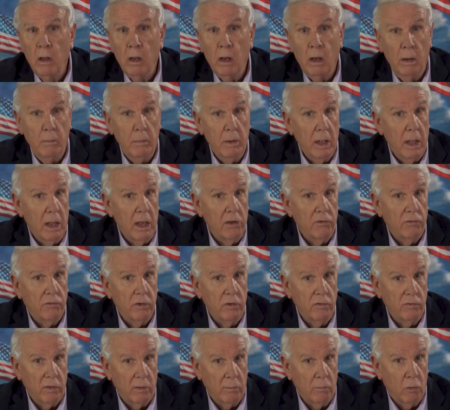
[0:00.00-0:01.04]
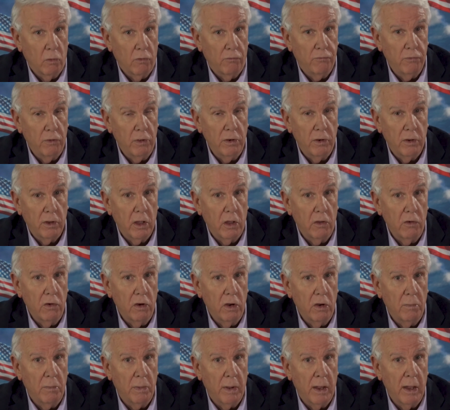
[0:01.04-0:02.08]
Let me ask you, is it more fun to go to
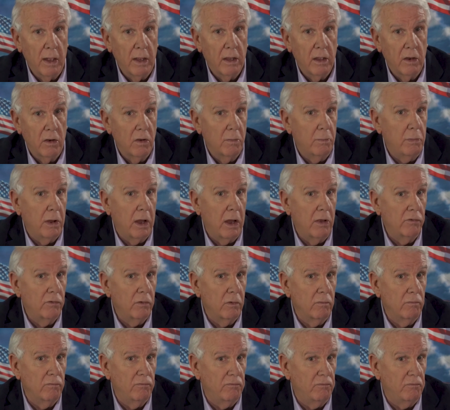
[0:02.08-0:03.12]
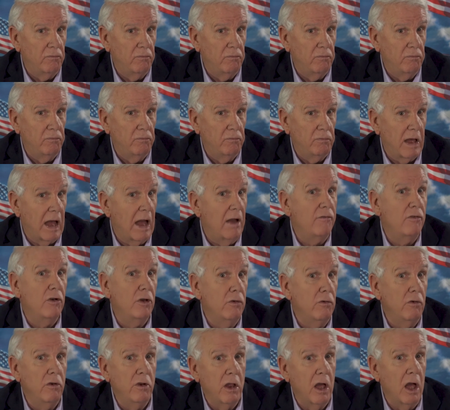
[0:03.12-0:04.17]
the bank and deposit
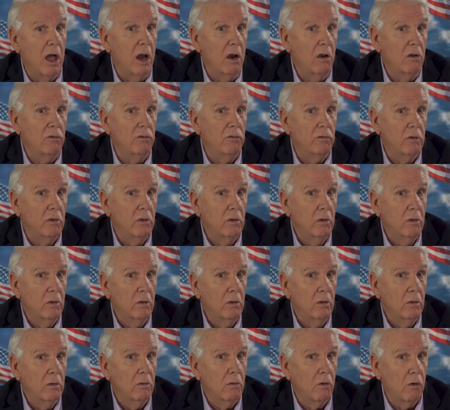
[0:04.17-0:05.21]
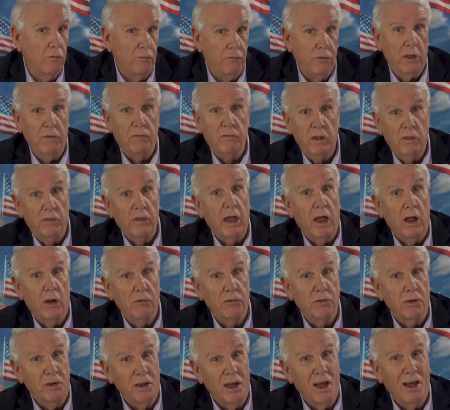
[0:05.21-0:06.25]
$500 or
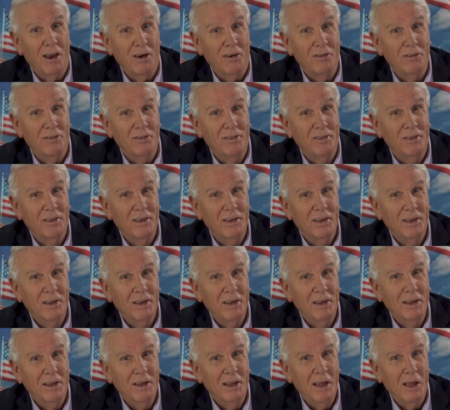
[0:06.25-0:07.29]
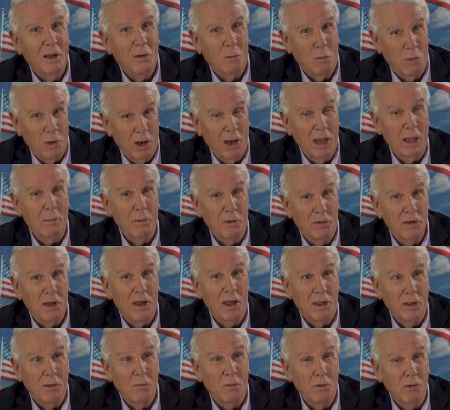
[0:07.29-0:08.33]
$50,000? Well, let me
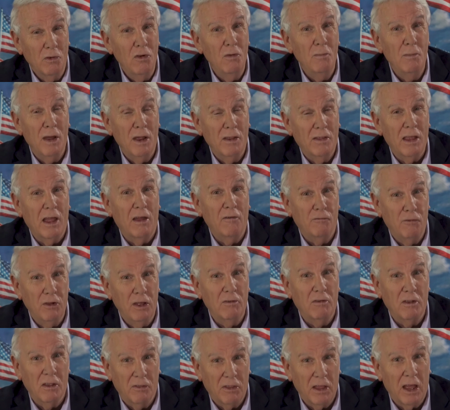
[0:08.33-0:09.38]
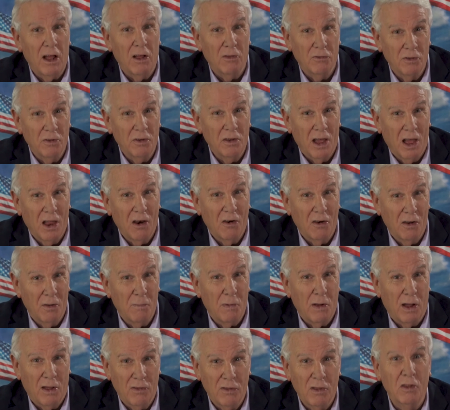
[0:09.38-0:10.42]
tell you, when you make that $50,000
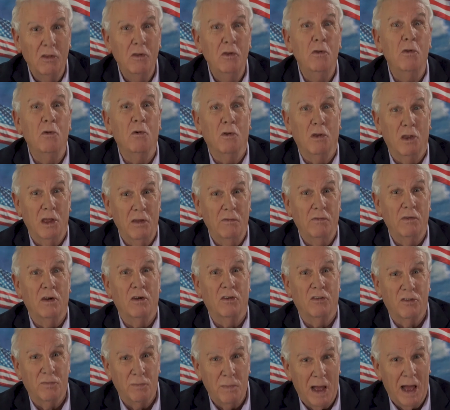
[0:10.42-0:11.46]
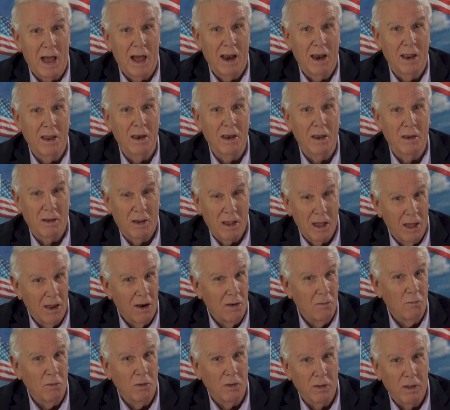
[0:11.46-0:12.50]
deposit, you don't leave there smiling and kind
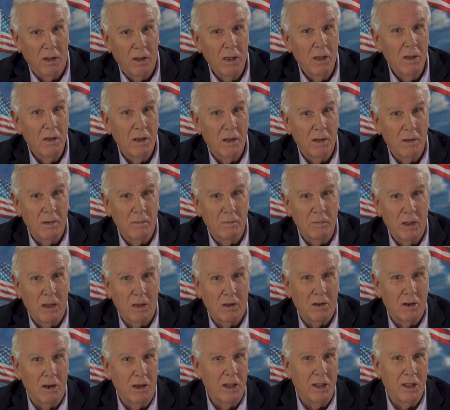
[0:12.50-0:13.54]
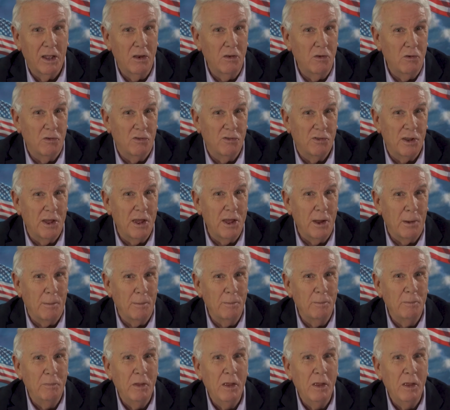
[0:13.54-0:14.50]
of with a click in your step.